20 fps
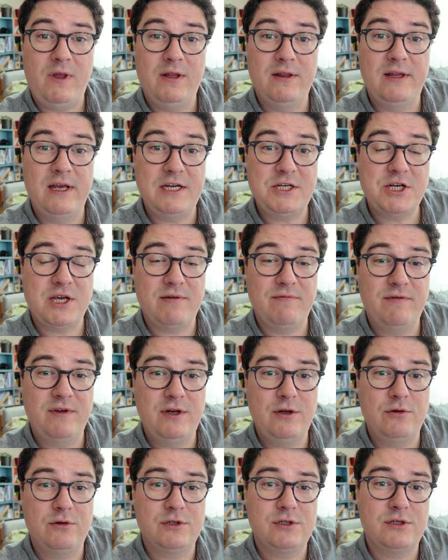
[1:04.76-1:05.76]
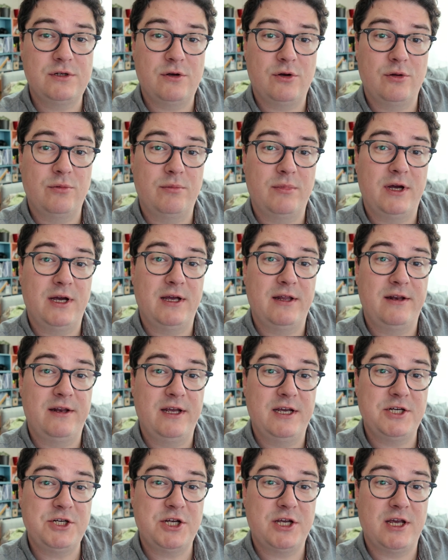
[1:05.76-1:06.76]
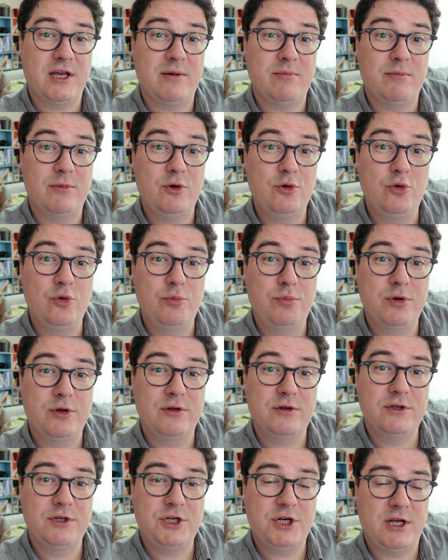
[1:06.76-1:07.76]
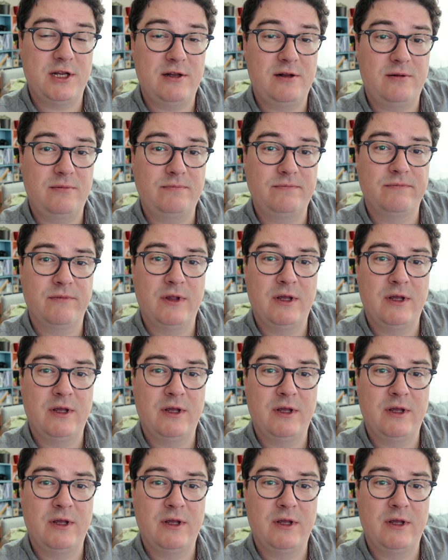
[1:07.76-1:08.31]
dashcam videos on my dashcam noob channel,